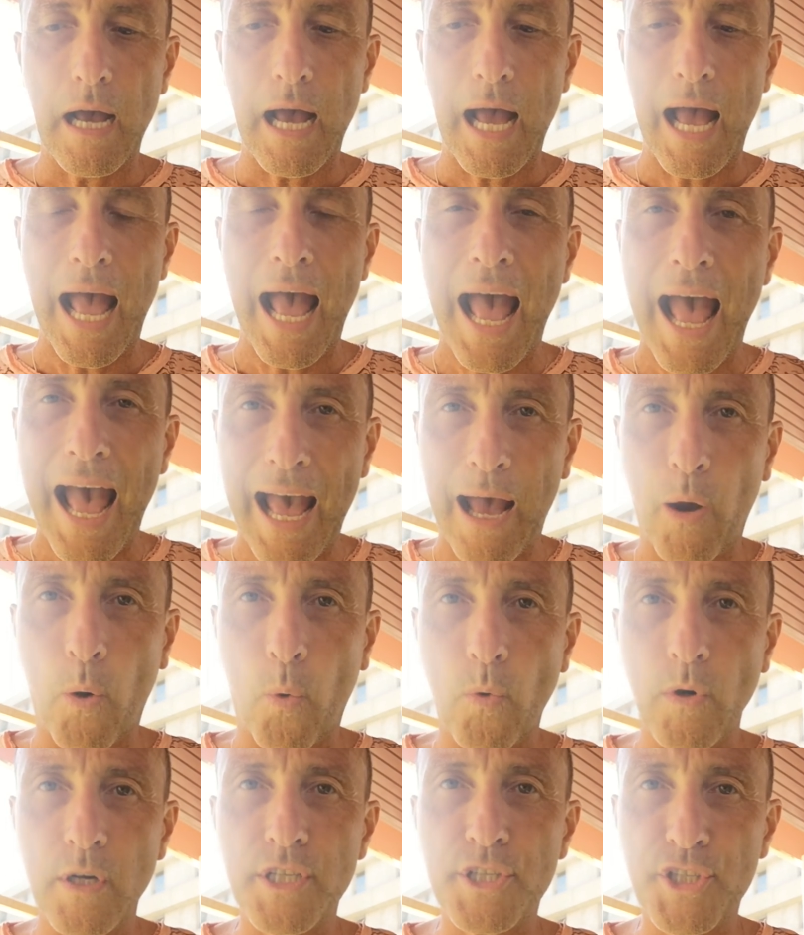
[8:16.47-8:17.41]

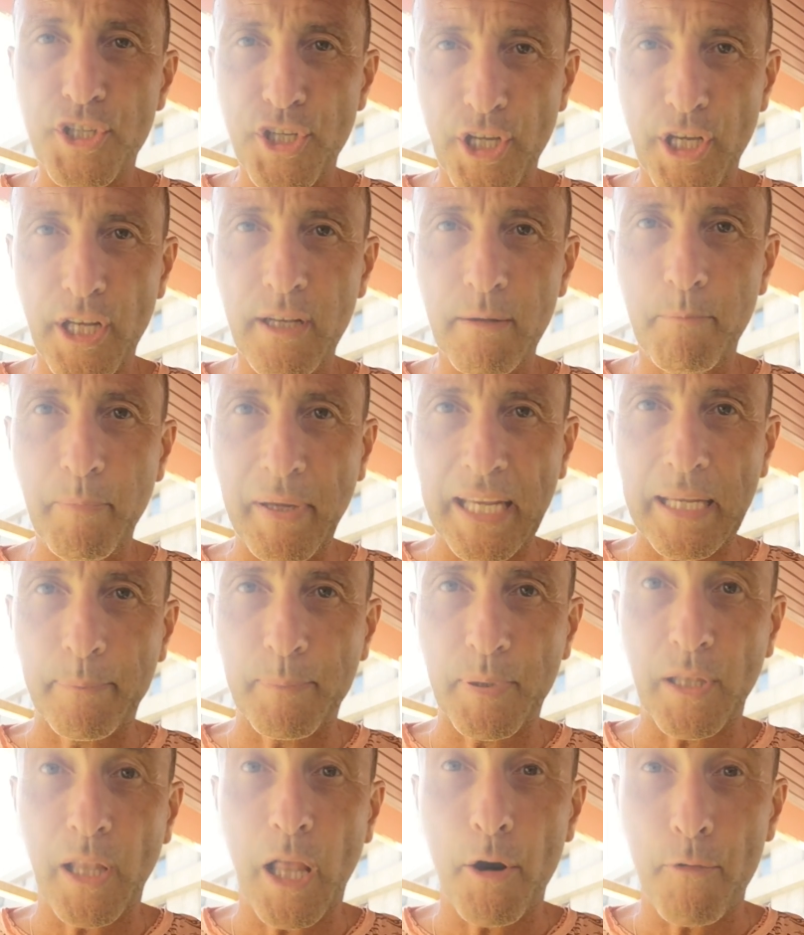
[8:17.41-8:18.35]
how certain
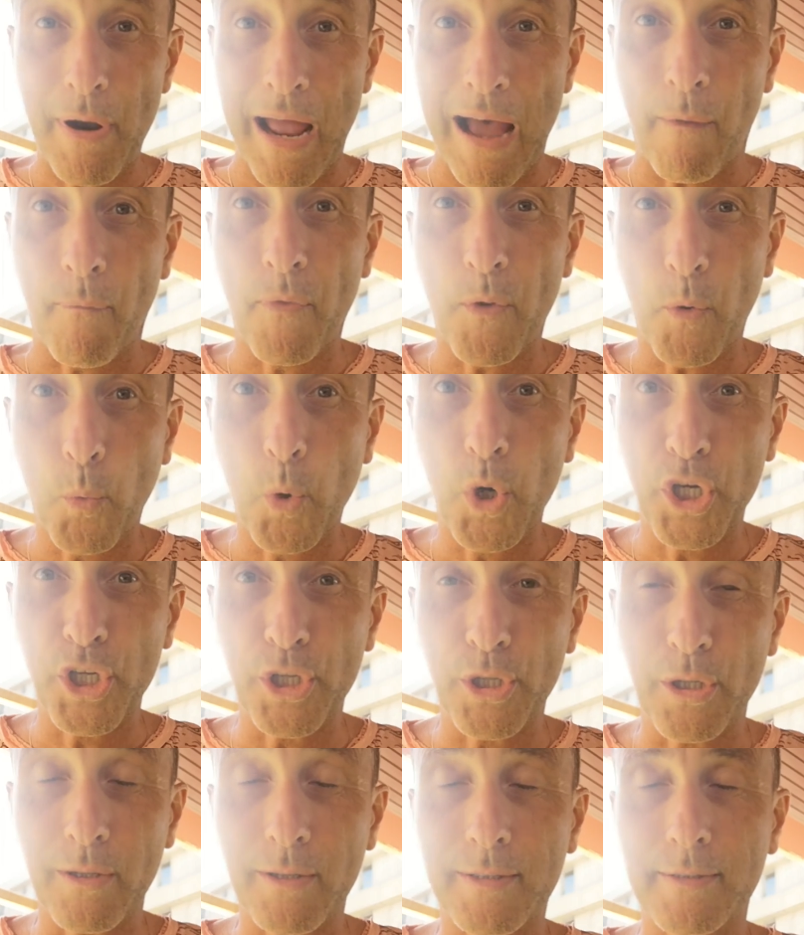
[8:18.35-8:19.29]
people around the
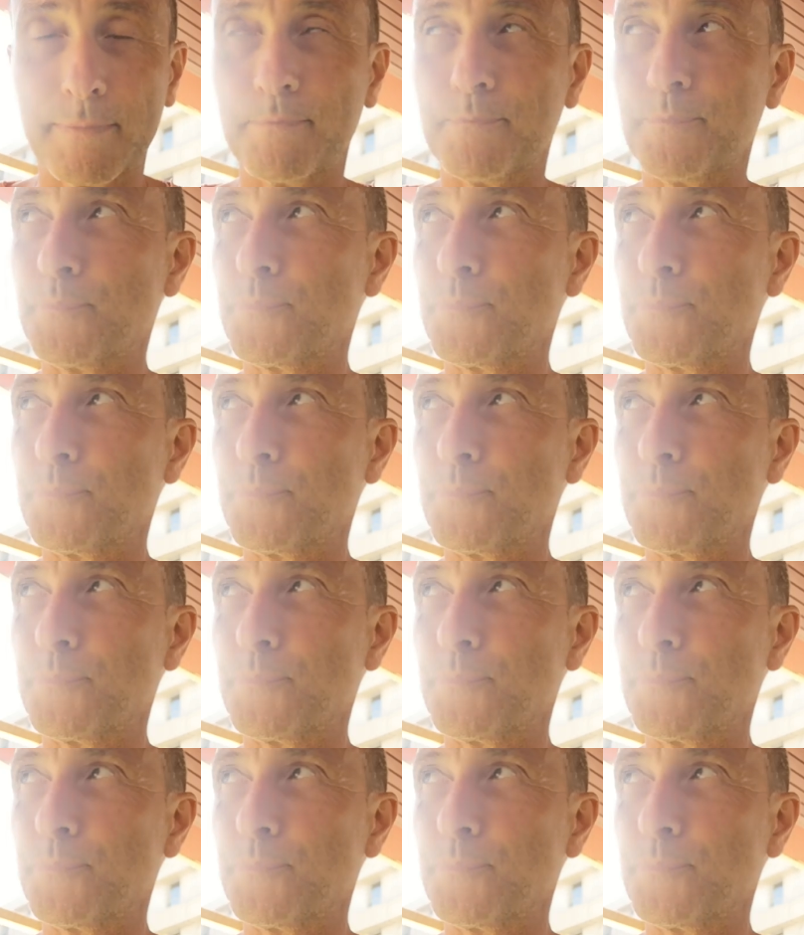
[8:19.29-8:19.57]
world